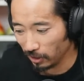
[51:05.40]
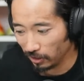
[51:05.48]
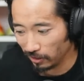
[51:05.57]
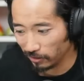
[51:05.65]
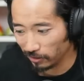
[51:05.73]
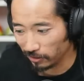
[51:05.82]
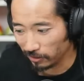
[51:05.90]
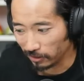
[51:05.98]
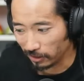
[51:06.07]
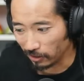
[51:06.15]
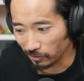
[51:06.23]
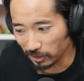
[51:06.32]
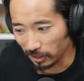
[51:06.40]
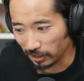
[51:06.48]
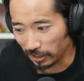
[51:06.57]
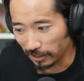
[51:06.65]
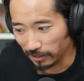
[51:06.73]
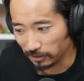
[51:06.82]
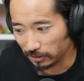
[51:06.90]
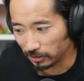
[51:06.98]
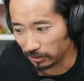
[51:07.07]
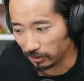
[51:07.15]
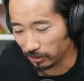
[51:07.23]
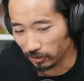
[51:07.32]
And I was like,
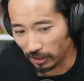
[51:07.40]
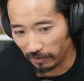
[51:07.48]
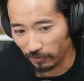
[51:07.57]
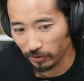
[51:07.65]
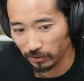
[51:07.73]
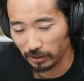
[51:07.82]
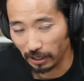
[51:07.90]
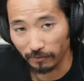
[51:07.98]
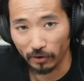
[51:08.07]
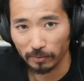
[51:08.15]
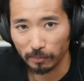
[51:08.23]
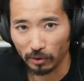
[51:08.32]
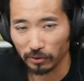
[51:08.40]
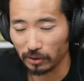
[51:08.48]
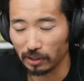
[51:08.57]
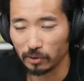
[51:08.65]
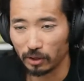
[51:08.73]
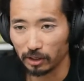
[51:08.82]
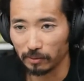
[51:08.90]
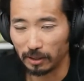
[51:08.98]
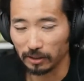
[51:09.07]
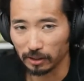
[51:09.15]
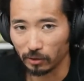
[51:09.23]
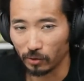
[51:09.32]
guys, you know, I've heard I've heard both of them talk
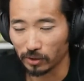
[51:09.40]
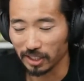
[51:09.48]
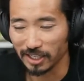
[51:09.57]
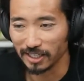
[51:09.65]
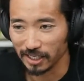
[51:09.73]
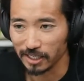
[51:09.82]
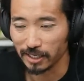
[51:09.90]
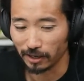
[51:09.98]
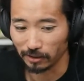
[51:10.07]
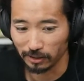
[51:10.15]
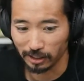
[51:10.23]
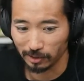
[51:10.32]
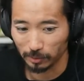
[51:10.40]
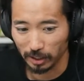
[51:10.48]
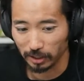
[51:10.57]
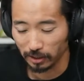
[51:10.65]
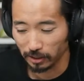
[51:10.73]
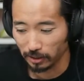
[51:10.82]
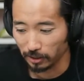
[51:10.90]
about the course in detail, and I'm like,